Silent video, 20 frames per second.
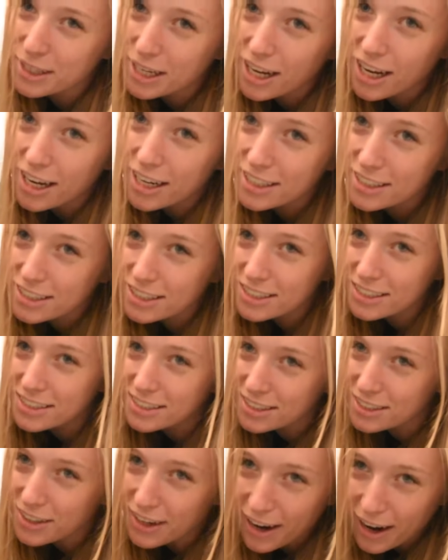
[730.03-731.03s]
it on
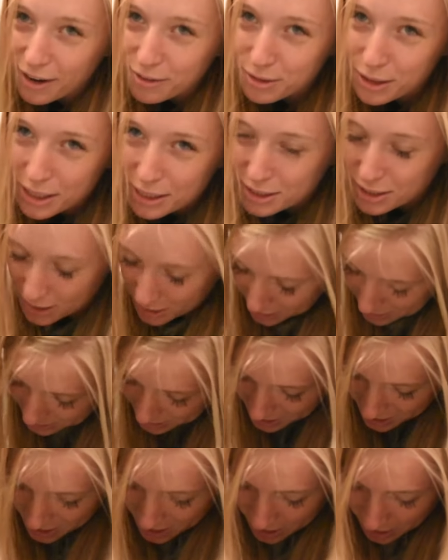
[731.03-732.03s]
because the gravity took
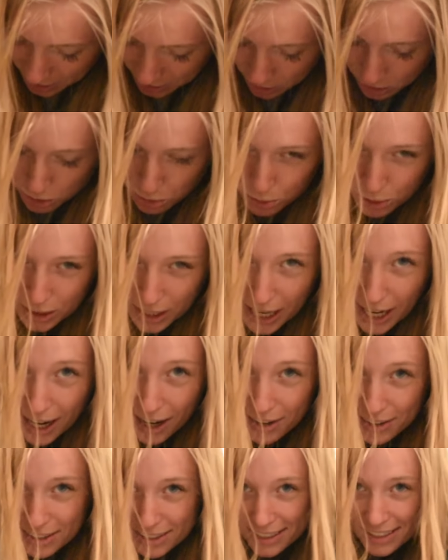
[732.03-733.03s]
the tool
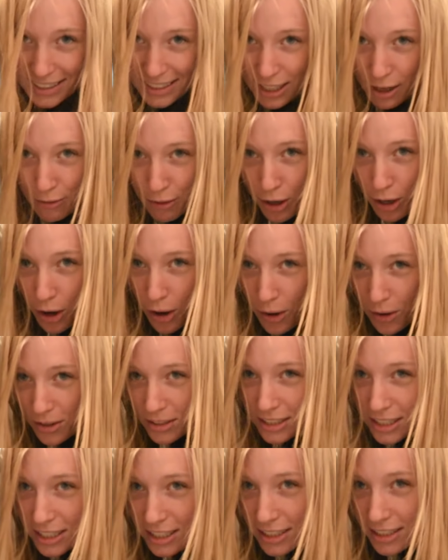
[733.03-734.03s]
down and it's
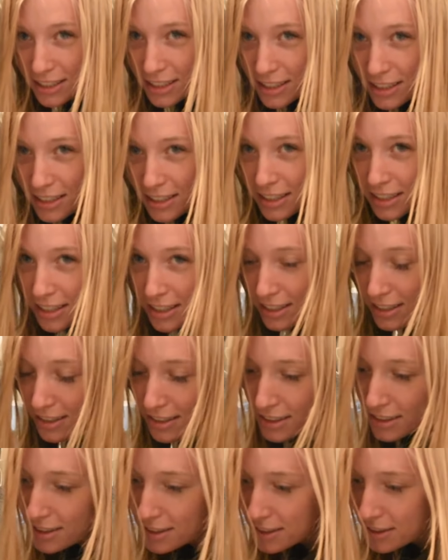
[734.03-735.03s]
difficult.
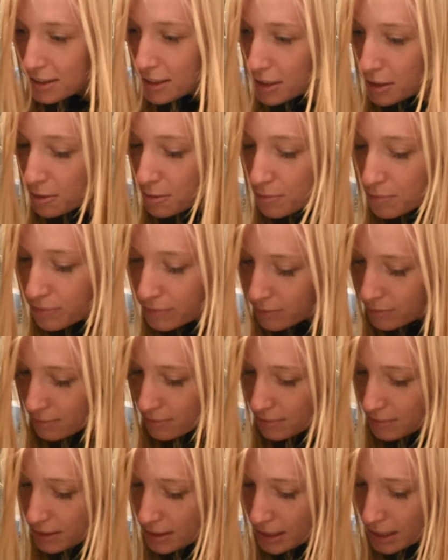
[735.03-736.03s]

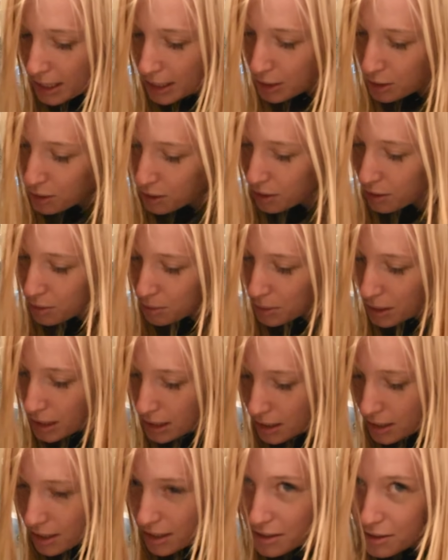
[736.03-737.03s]
I do all the work
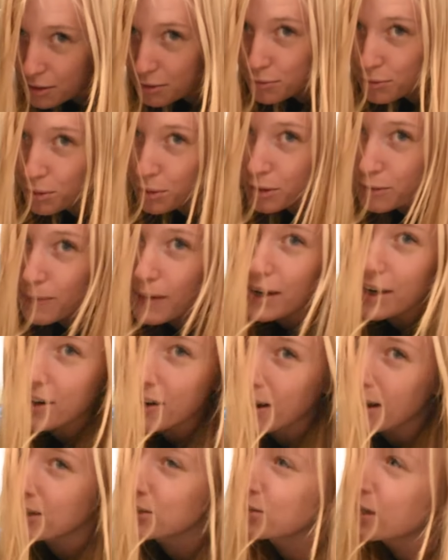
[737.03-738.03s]
on the floor of my
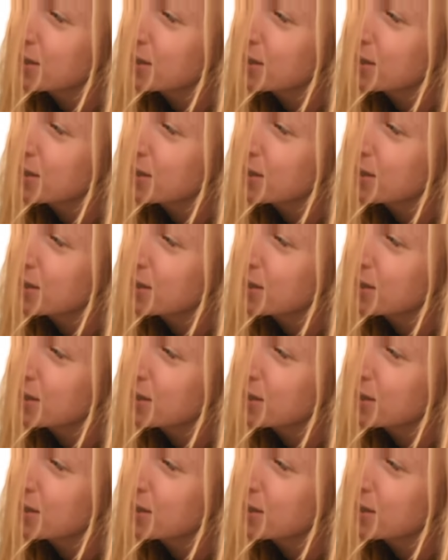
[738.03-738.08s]
garage